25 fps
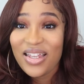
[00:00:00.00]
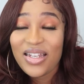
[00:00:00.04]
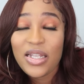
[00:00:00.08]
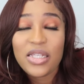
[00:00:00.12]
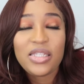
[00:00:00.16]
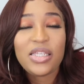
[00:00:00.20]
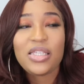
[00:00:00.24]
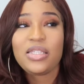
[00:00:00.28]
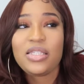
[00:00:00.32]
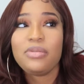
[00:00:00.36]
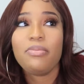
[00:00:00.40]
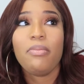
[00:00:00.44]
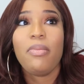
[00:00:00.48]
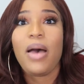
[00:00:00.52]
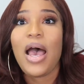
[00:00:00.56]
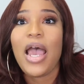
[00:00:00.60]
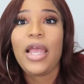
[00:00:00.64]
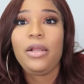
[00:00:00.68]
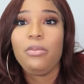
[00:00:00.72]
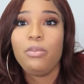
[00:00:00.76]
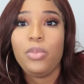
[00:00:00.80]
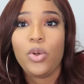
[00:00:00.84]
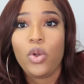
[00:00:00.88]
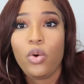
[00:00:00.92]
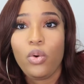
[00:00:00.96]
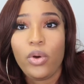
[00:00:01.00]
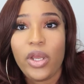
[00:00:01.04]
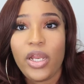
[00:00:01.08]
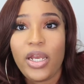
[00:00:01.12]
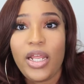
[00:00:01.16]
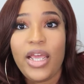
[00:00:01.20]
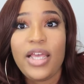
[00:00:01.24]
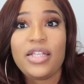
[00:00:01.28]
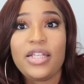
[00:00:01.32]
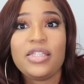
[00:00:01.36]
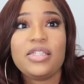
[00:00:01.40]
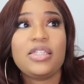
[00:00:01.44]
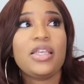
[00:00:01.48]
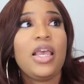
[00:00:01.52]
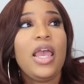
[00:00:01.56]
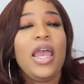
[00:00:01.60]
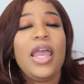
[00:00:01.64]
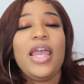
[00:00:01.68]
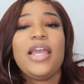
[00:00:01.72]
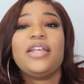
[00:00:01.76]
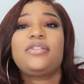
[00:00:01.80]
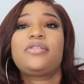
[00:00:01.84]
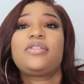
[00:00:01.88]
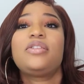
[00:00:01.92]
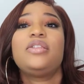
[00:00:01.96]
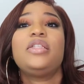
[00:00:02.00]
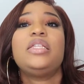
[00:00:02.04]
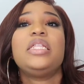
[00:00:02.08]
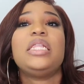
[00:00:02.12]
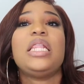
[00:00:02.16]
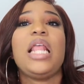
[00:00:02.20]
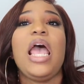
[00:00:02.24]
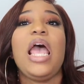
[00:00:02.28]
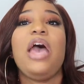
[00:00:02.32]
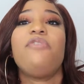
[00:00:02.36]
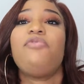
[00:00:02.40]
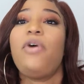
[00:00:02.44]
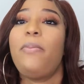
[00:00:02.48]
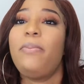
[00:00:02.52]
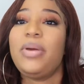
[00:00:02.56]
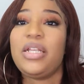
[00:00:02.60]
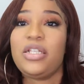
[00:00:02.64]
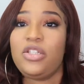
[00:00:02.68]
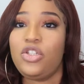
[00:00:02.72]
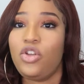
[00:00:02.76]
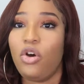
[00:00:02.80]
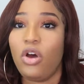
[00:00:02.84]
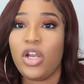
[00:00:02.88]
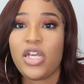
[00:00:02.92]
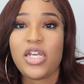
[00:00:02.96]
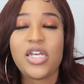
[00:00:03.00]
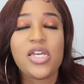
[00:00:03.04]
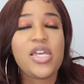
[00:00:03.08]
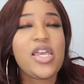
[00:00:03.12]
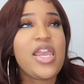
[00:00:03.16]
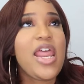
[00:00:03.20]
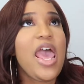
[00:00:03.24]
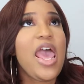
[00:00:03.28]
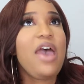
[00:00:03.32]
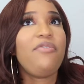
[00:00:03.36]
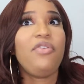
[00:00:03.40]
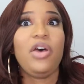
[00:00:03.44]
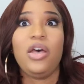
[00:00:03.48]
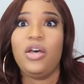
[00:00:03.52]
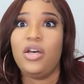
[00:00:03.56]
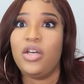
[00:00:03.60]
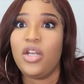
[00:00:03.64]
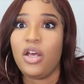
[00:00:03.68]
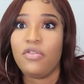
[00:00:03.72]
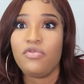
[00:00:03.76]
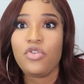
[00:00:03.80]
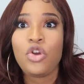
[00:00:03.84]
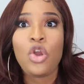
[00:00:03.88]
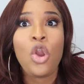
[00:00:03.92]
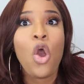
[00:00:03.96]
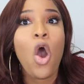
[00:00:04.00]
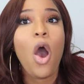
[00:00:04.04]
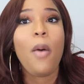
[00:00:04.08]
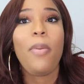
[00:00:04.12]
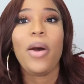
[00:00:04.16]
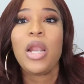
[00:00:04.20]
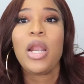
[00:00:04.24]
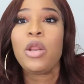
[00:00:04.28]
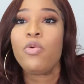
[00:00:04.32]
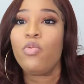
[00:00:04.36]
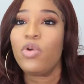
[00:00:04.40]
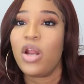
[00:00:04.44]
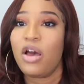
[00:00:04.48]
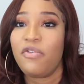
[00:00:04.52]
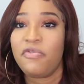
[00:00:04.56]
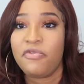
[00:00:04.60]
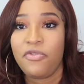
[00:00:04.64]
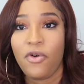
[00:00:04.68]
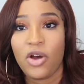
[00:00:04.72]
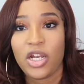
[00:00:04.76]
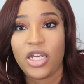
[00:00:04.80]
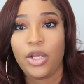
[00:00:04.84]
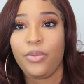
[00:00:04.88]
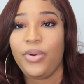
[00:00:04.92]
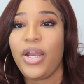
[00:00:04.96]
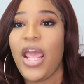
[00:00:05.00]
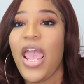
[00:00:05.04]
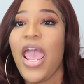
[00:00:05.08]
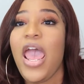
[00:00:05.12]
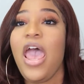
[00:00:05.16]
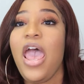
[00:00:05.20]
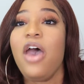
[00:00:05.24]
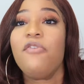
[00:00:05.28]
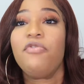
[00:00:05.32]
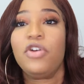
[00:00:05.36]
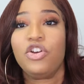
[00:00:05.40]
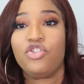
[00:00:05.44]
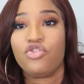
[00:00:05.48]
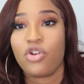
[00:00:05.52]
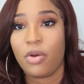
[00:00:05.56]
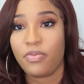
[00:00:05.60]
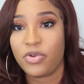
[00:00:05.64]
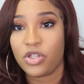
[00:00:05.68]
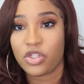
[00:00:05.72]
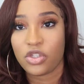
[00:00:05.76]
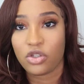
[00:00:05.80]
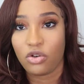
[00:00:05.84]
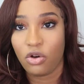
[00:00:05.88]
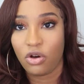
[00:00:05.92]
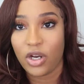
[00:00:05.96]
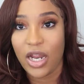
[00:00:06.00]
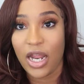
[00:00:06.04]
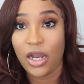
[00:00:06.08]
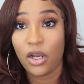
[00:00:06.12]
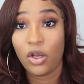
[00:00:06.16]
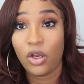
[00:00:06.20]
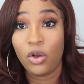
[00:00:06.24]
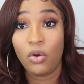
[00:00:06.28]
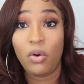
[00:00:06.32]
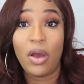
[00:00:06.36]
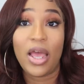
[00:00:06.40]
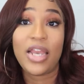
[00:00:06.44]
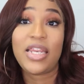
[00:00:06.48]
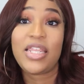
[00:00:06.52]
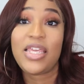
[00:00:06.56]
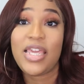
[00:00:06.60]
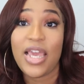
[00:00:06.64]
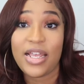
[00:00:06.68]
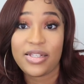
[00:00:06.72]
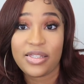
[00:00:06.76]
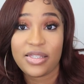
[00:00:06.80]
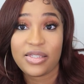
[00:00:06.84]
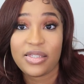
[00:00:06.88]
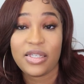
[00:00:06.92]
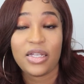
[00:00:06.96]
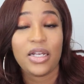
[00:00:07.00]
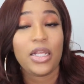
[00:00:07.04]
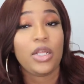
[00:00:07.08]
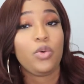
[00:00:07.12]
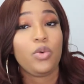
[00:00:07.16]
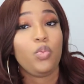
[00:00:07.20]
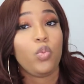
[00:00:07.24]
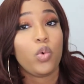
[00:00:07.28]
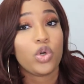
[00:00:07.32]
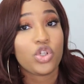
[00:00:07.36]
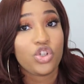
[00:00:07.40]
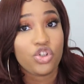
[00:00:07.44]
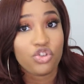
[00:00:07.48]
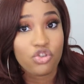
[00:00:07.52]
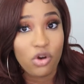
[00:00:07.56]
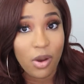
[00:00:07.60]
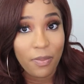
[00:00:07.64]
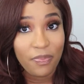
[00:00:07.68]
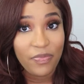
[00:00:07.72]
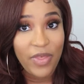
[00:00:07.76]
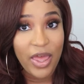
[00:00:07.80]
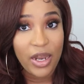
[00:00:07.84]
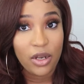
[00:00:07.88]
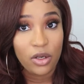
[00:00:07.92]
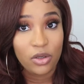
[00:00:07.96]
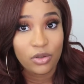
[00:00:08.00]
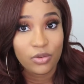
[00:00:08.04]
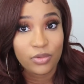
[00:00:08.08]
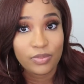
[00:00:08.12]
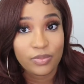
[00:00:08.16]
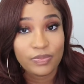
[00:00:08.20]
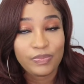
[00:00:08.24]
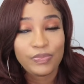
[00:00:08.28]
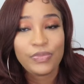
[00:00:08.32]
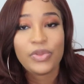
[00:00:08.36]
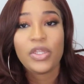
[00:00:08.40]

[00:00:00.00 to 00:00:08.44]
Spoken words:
This is mind-blowing. It's never been done, never heard of. Nobody would have thought they would ever drop the score that low, and yet still it was dropped that low.